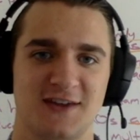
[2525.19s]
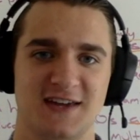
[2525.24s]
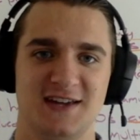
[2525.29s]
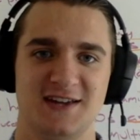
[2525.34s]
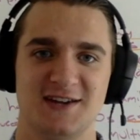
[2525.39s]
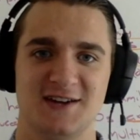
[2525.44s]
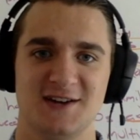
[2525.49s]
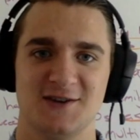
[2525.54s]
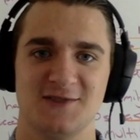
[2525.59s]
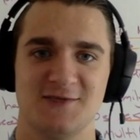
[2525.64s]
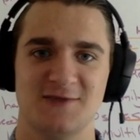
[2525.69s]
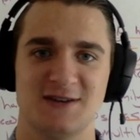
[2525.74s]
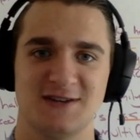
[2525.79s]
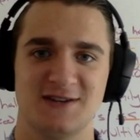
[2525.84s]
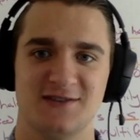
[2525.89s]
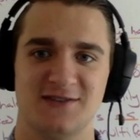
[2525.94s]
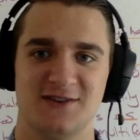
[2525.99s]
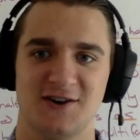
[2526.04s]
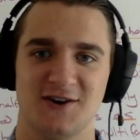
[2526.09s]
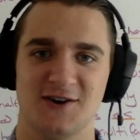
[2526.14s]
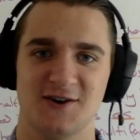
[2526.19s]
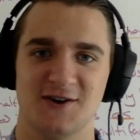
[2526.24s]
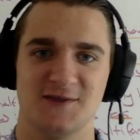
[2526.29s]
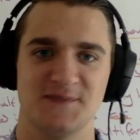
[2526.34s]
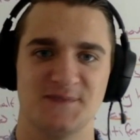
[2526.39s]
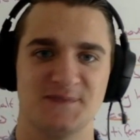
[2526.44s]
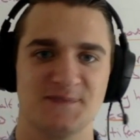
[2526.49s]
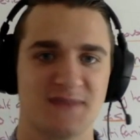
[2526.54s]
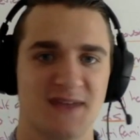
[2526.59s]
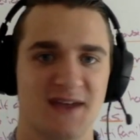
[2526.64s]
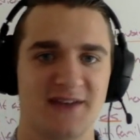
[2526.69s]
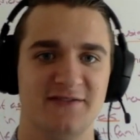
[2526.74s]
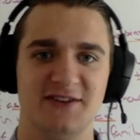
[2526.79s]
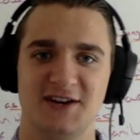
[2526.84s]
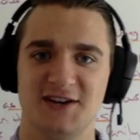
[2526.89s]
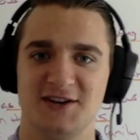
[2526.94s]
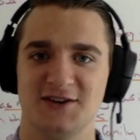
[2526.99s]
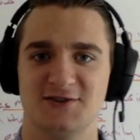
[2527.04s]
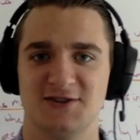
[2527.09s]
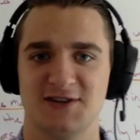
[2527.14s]
the rest of our
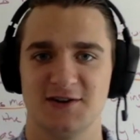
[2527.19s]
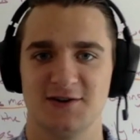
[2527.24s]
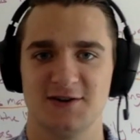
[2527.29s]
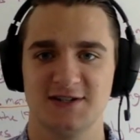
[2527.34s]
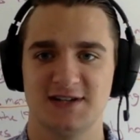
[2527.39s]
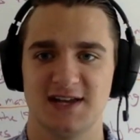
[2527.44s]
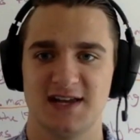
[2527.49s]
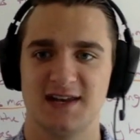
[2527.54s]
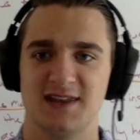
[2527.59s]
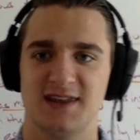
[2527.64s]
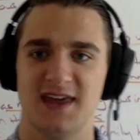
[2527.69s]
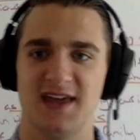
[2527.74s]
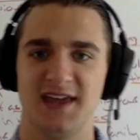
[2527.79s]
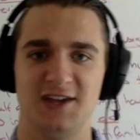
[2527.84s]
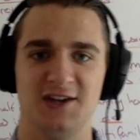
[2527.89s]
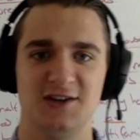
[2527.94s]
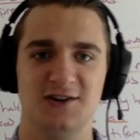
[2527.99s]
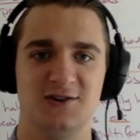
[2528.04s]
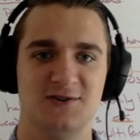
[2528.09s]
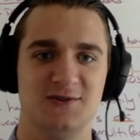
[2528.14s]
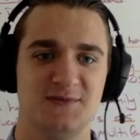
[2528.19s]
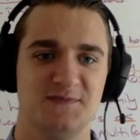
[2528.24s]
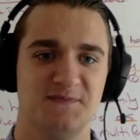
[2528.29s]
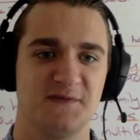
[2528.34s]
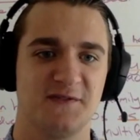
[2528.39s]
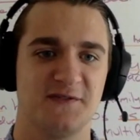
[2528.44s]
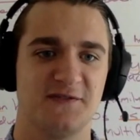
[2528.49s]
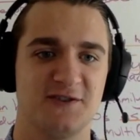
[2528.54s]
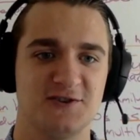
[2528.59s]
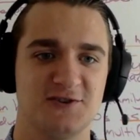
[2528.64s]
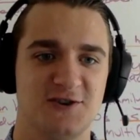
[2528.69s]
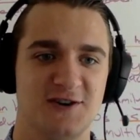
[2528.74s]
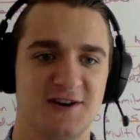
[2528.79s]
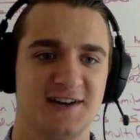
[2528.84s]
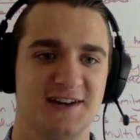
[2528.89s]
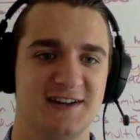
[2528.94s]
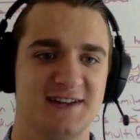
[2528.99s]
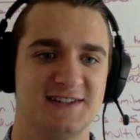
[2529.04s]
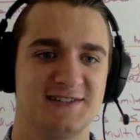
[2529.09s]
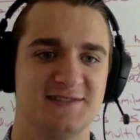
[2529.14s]
video series, and thank you for
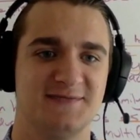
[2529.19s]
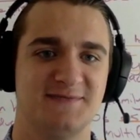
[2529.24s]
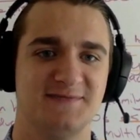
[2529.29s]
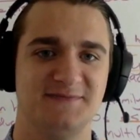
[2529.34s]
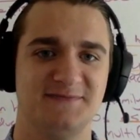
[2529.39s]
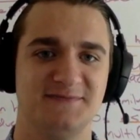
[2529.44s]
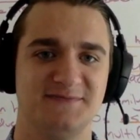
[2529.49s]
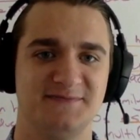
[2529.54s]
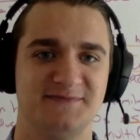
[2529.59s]
joining us.